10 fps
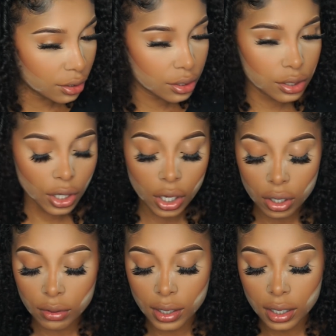
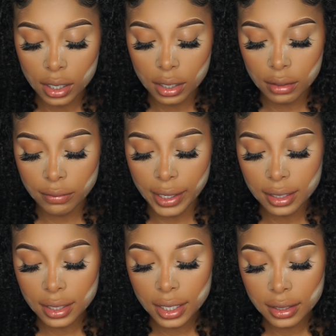So
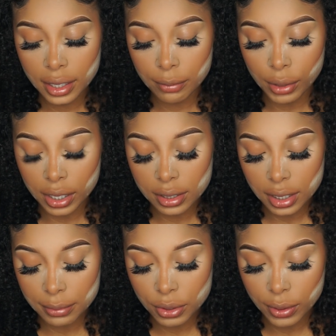finally they brought
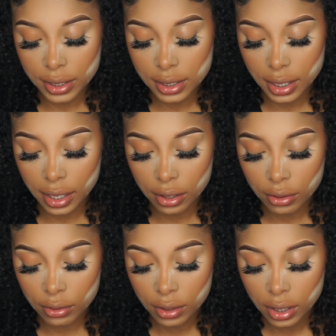us up to our
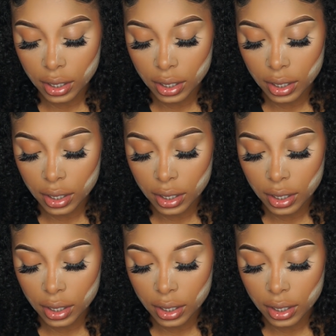cell.